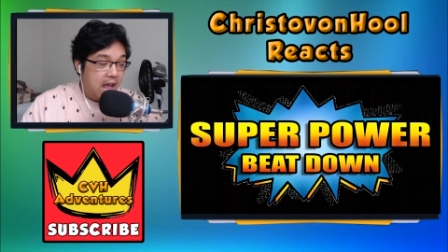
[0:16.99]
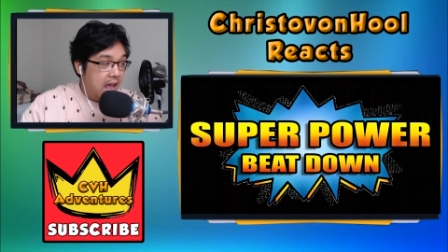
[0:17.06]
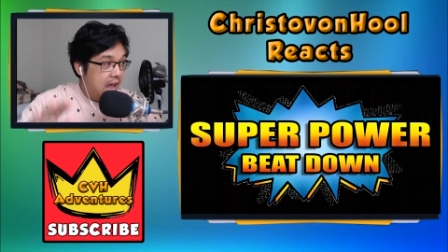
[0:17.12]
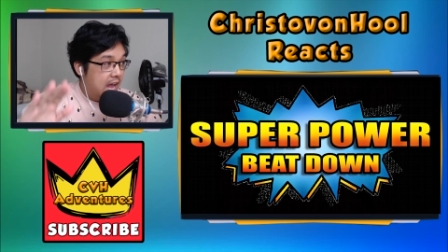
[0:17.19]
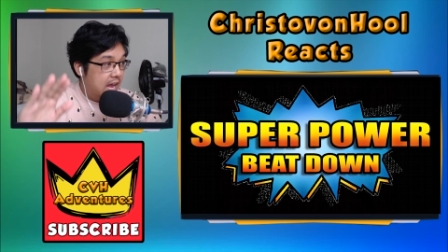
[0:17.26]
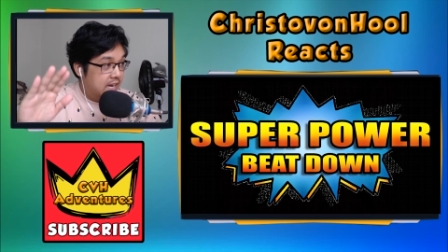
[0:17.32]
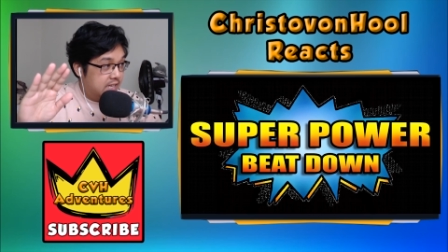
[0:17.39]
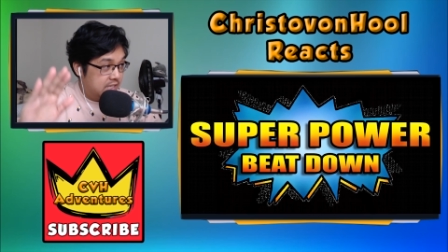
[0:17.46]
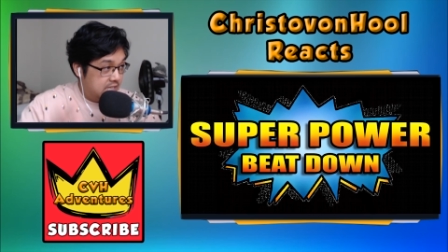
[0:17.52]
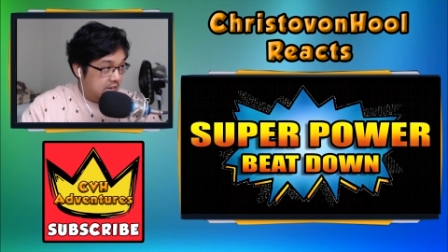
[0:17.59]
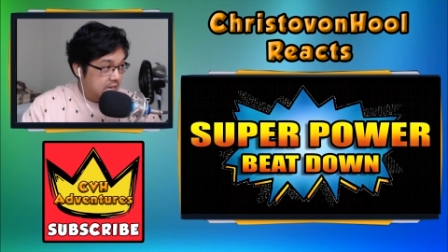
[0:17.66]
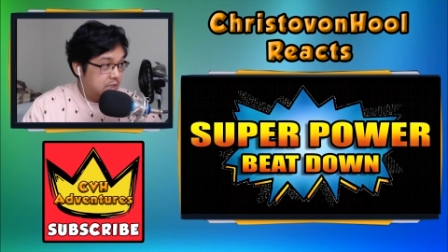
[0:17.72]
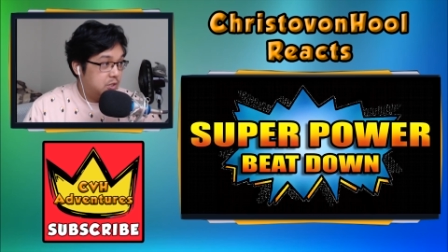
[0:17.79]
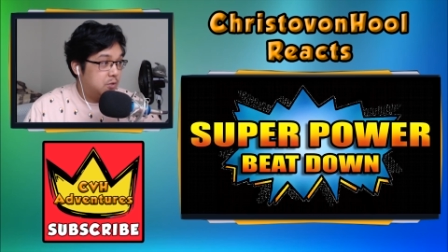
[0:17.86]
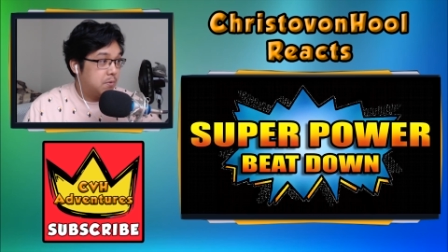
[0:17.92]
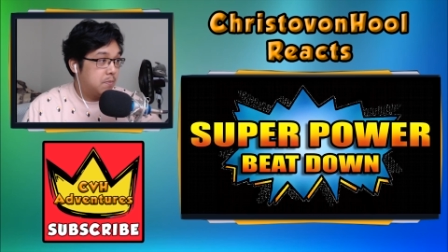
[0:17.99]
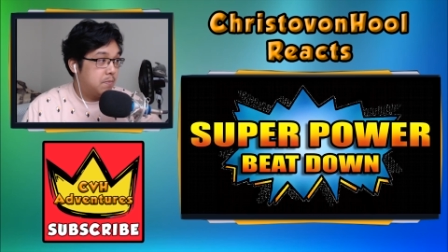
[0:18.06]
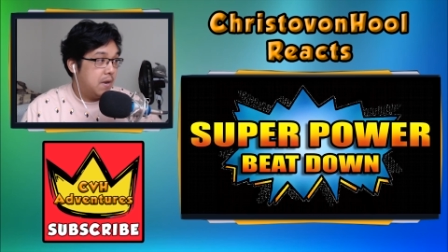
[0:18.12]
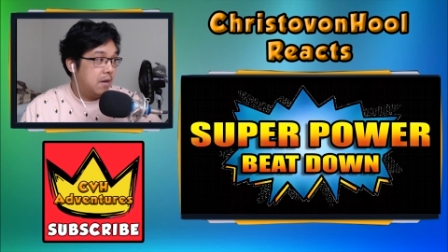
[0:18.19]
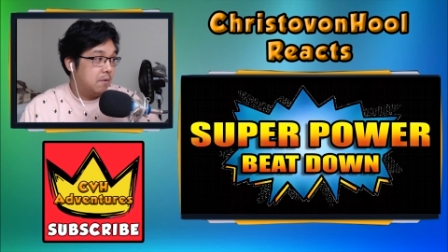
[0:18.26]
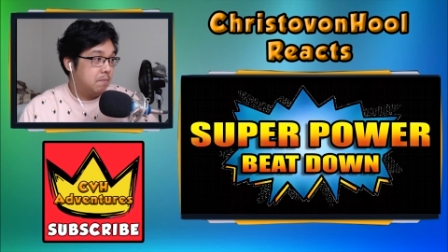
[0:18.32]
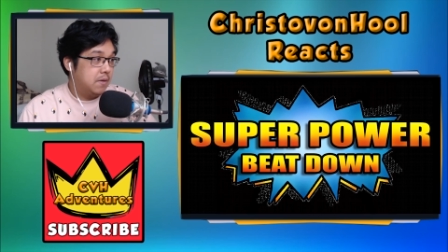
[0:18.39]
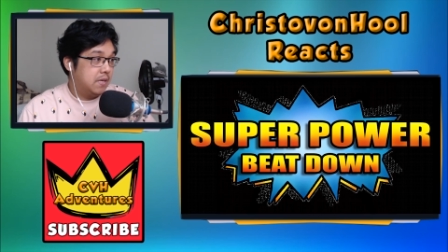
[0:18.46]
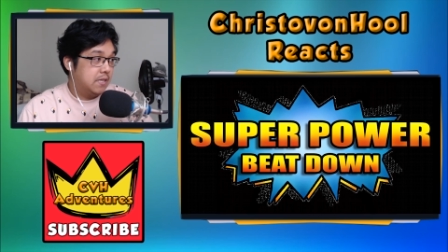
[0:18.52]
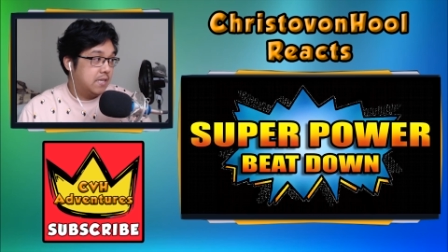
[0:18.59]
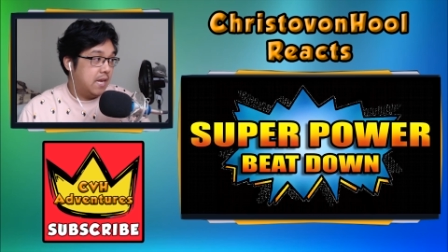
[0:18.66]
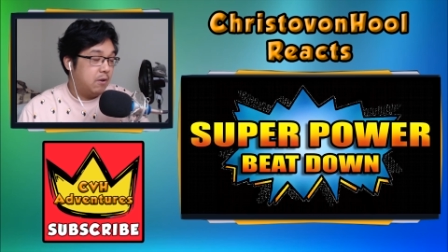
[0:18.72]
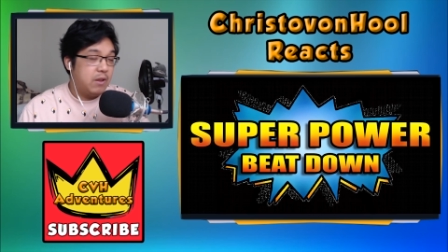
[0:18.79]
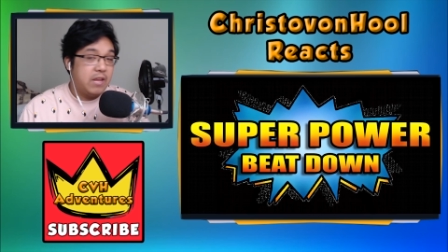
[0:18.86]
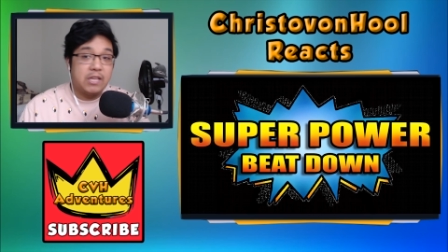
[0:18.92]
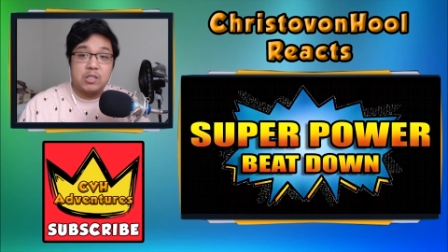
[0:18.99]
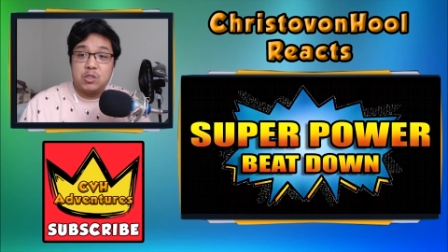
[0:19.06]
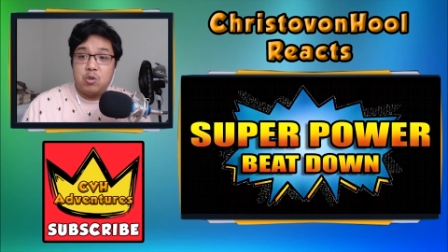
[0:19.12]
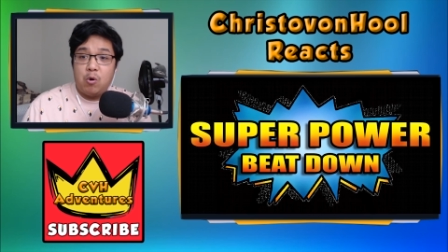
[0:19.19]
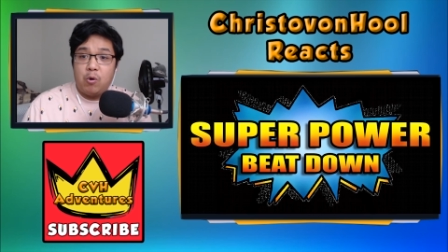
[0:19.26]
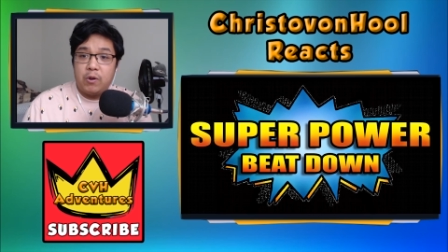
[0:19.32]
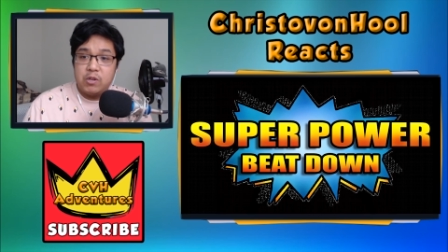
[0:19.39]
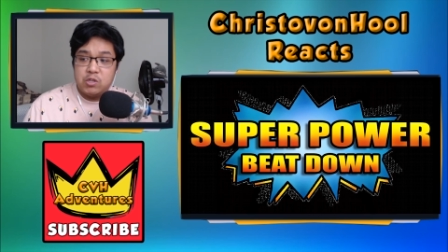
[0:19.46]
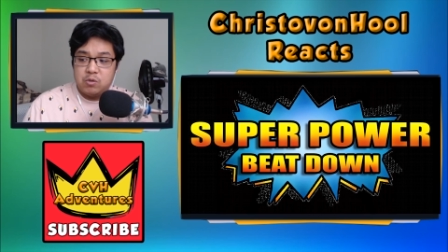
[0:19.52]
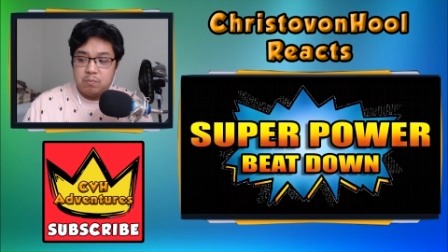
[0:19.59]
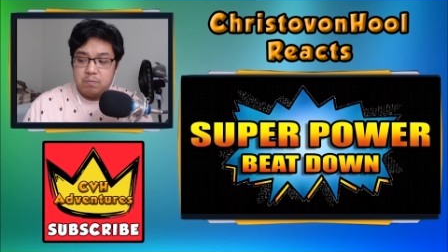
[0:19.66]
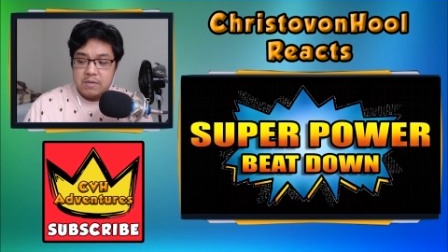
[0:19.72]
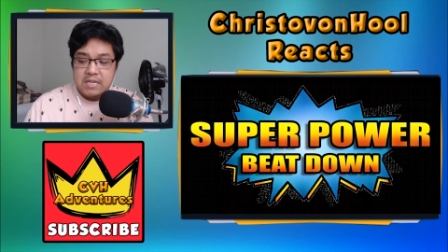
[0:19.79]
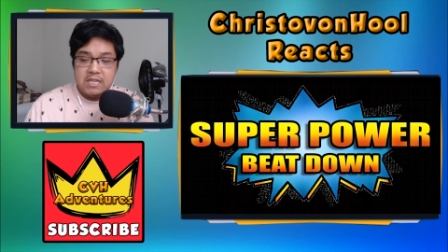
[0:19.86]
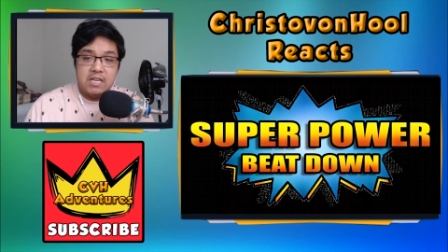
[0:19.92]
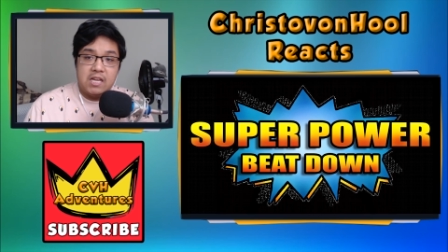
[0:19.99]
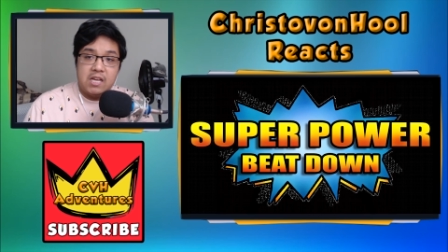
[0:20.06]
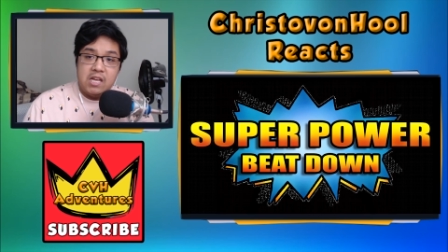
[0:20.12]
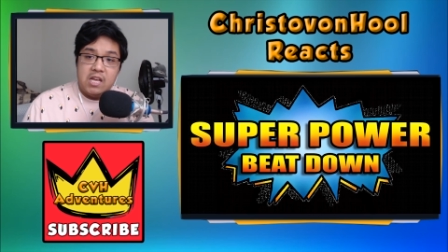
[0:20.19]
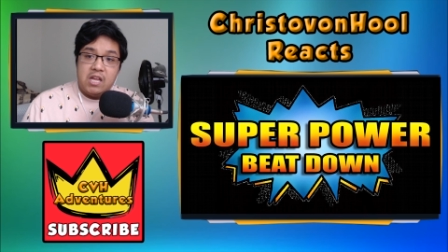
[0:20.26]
And in today's superpower beatdown, it's going to be